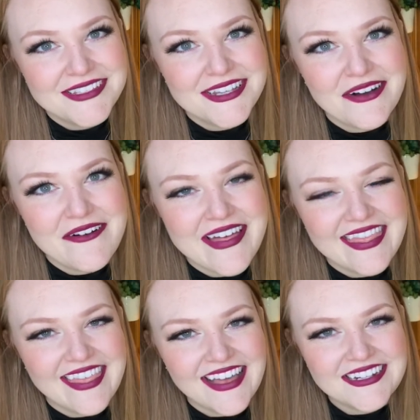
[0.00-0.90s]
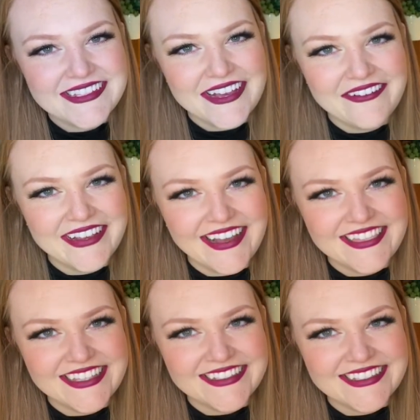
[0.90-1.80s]
So that is how we
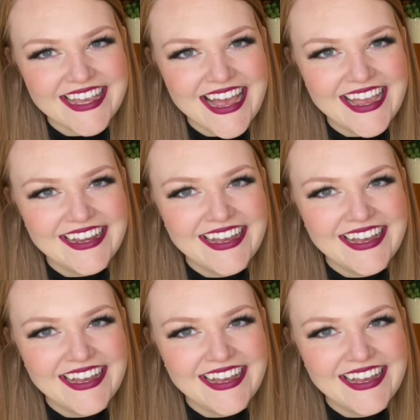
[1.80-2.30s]
got this guy.